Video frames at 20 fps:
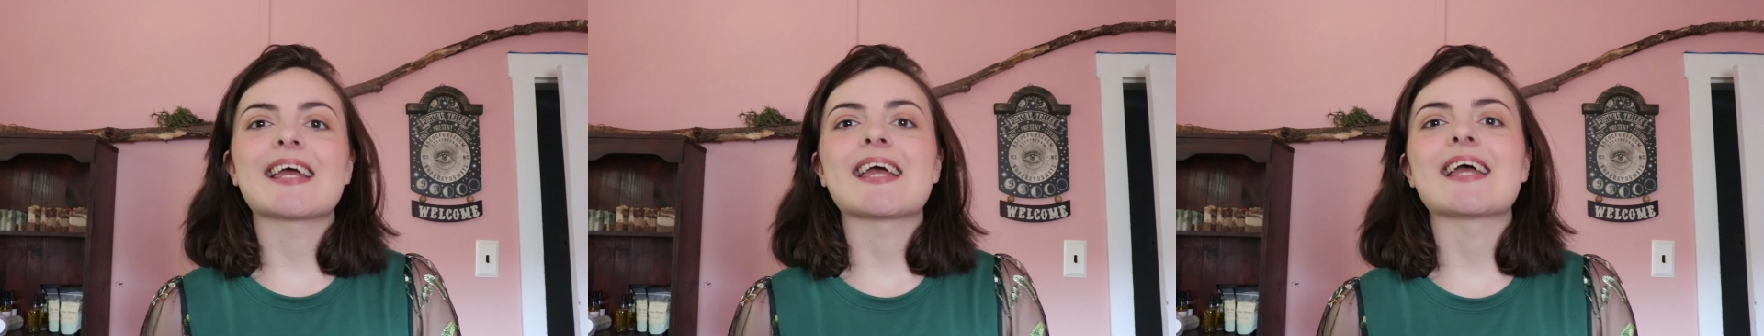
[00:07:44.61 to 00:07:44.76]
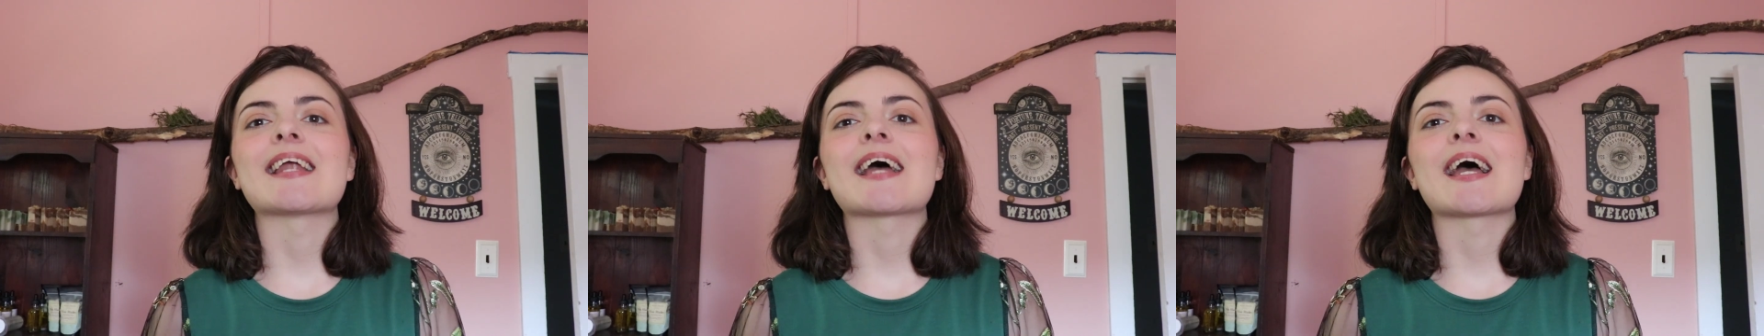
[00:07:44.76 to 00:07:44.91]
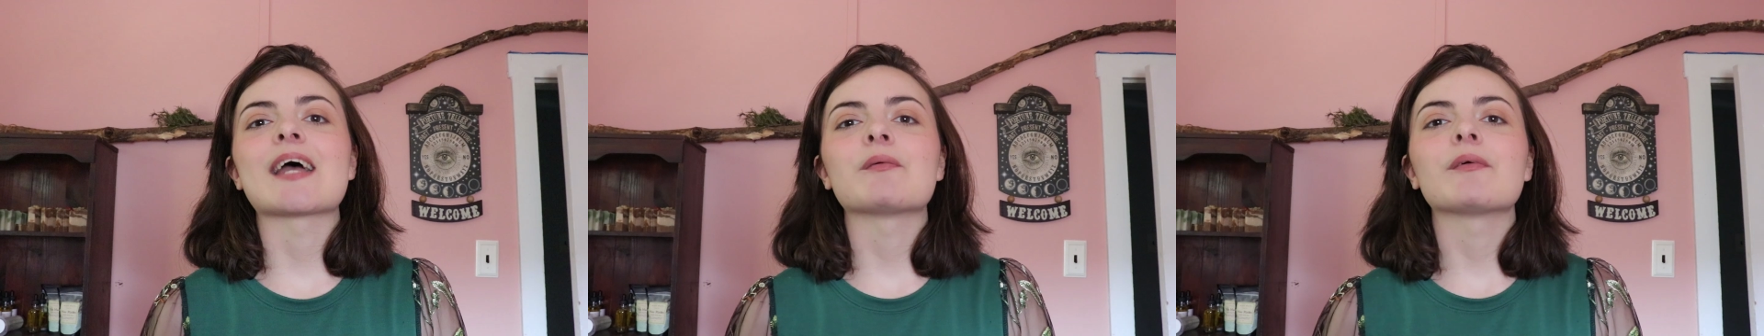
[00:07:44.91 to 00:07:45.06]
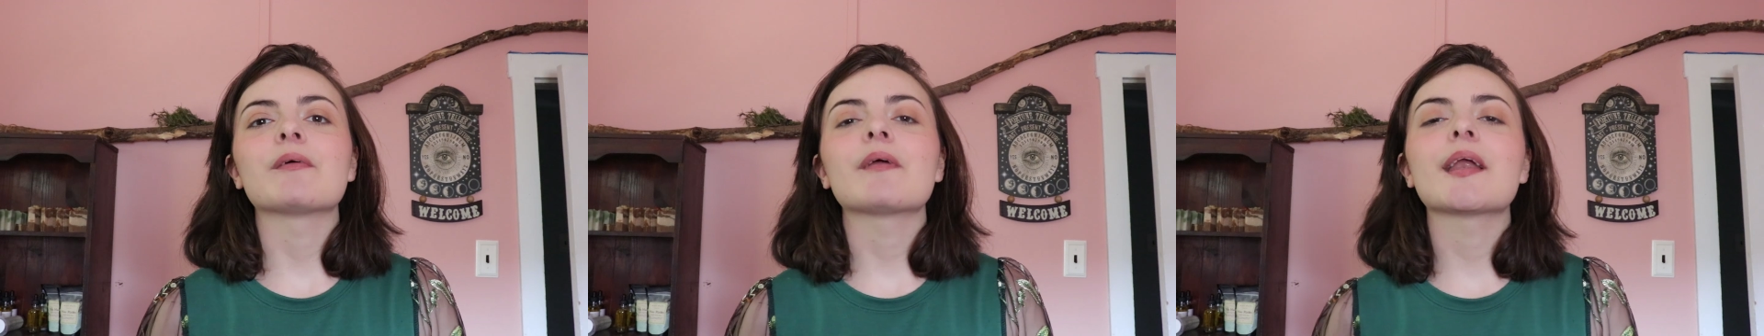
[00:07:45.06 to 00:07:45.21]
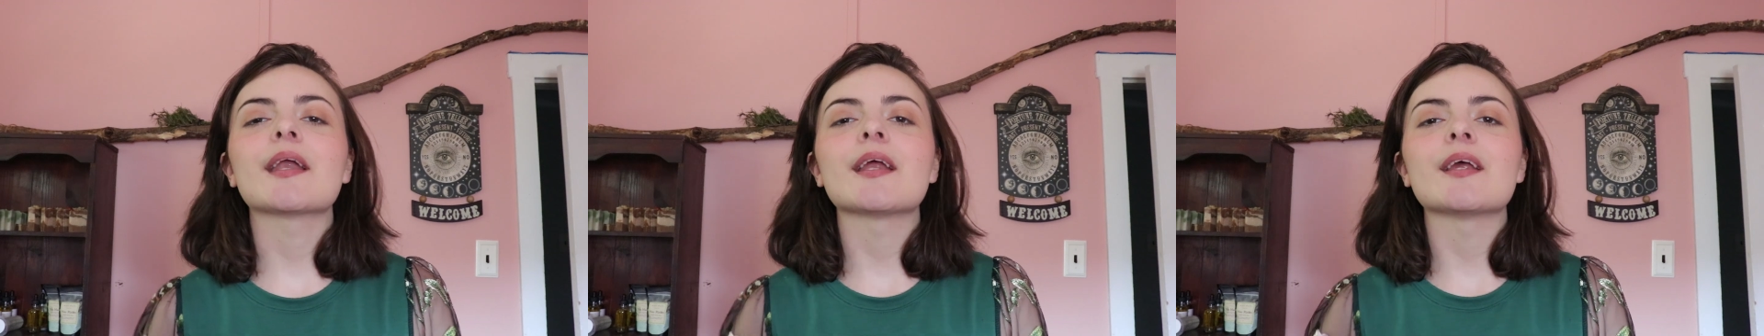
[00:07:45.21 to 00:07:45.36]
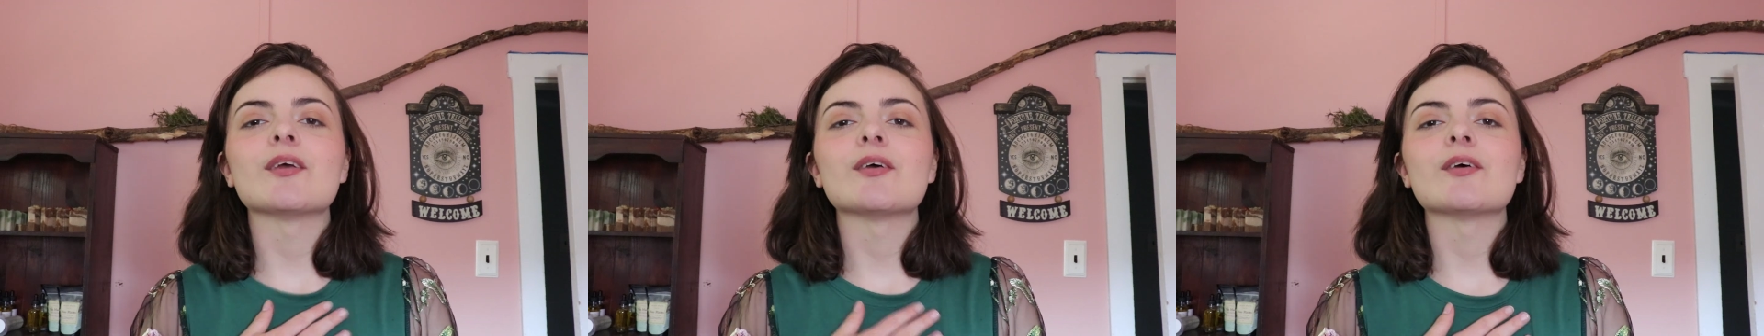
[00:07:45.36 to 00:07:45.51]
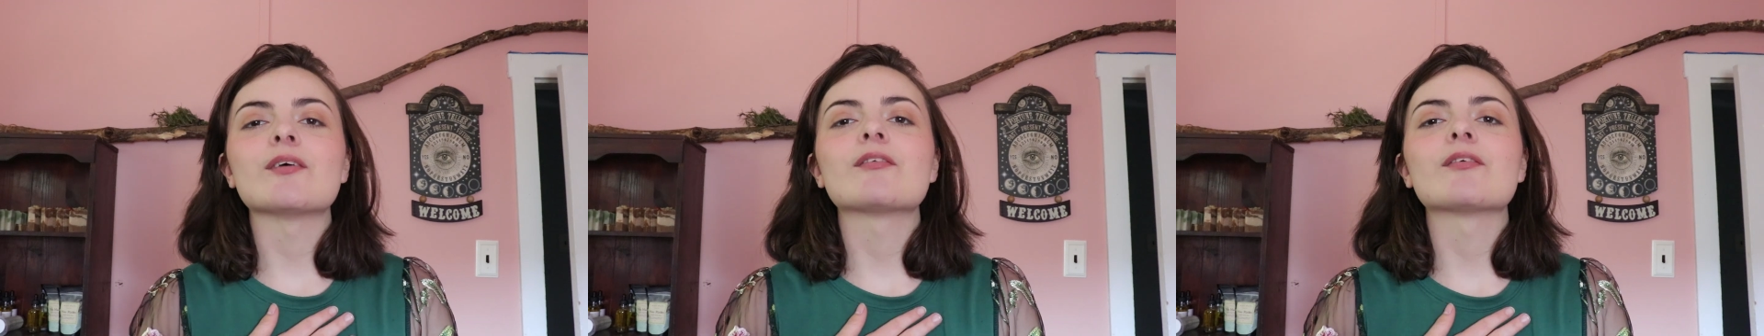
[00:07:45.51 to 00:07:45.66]
and I will
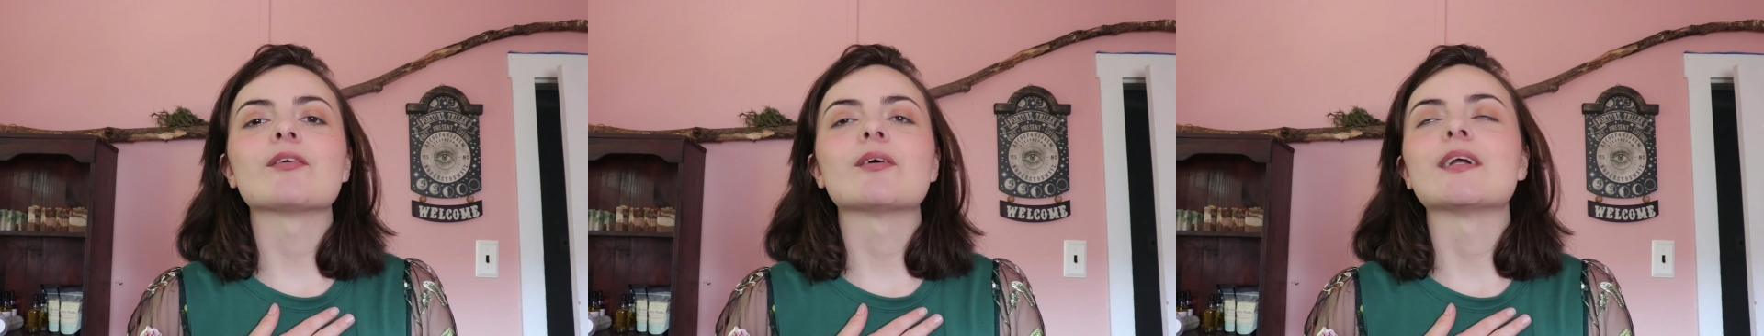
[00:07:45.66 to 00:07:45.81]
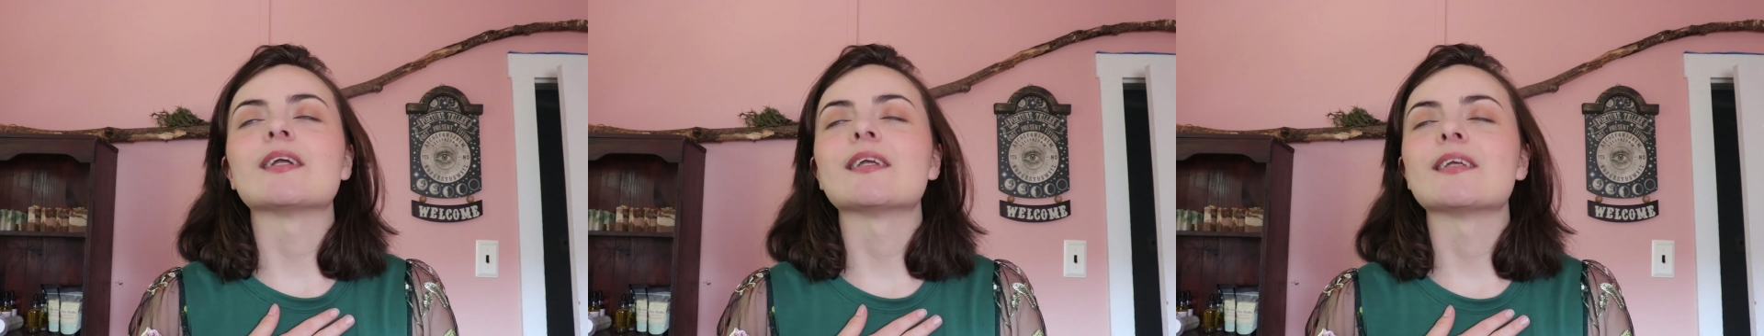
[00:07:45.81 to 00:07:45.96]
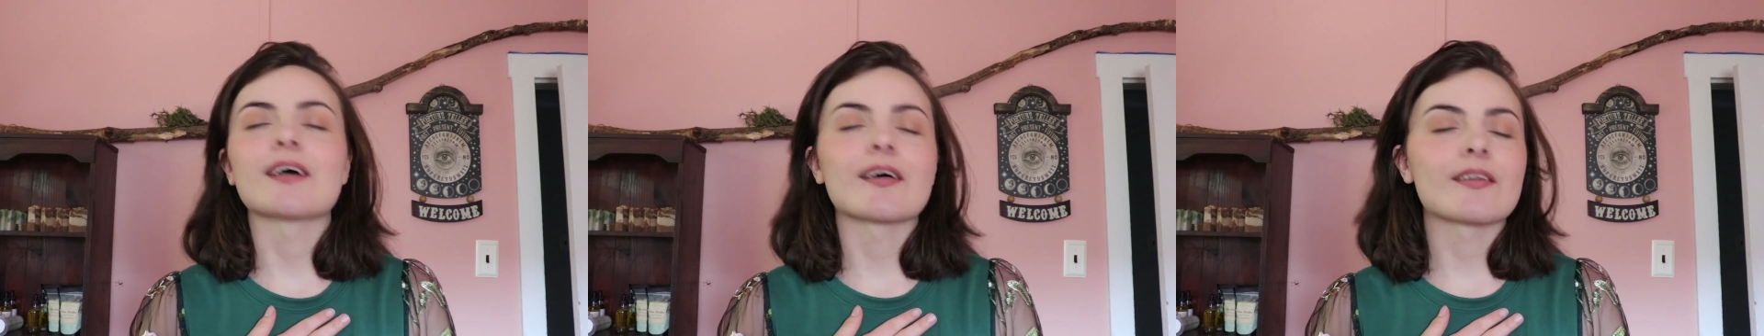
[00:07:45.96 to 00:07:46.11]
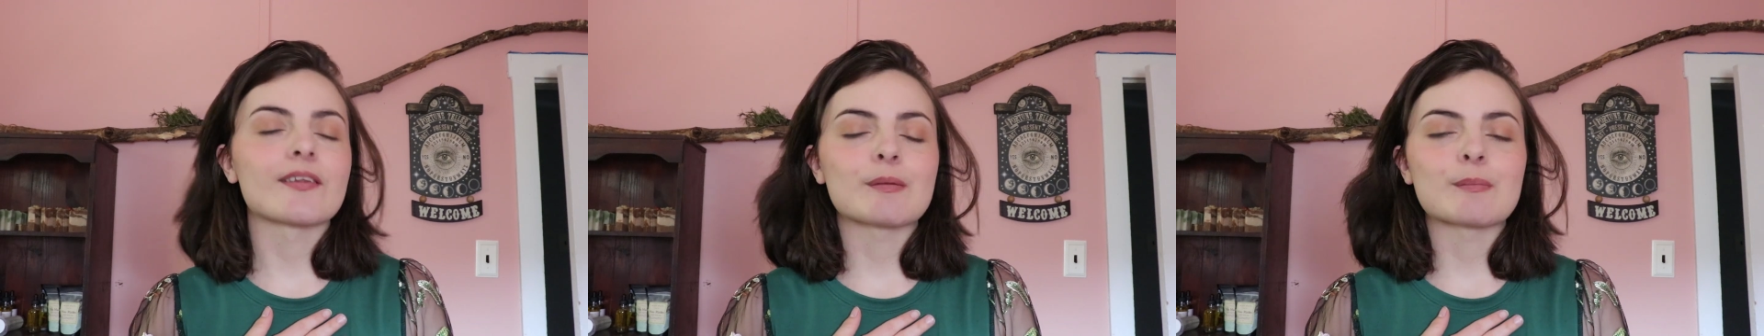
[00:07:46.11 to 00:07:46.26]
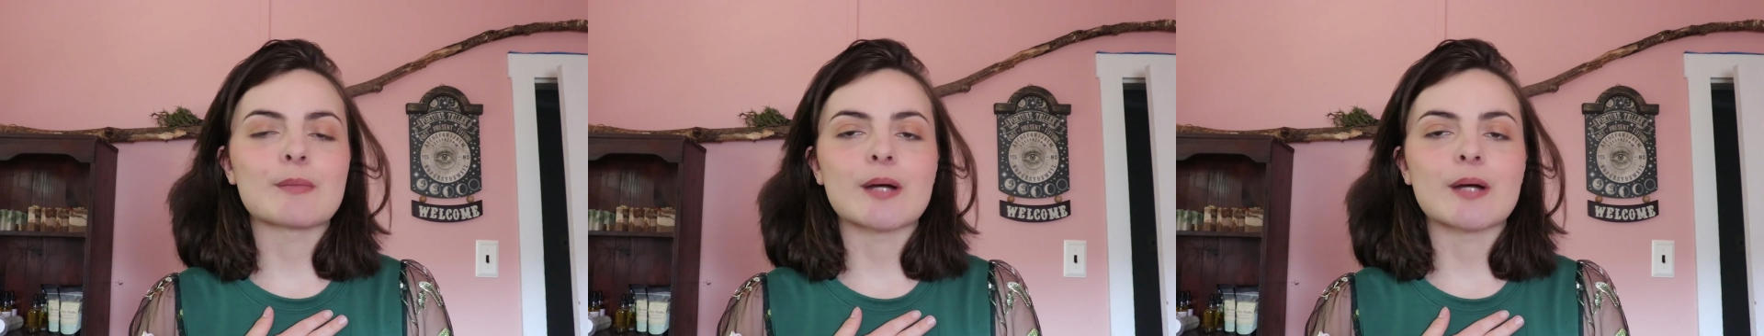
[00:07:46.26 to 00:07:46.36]
see you for another